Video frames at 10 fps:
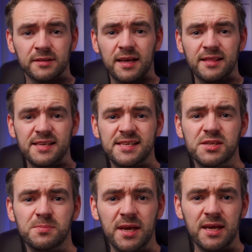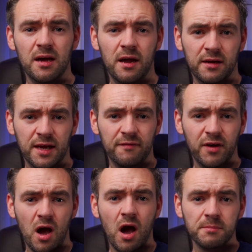And this is me at a kind of
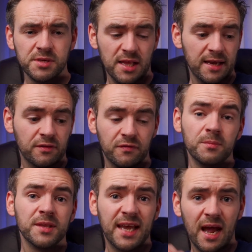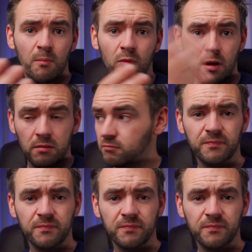an arm's length from the camera,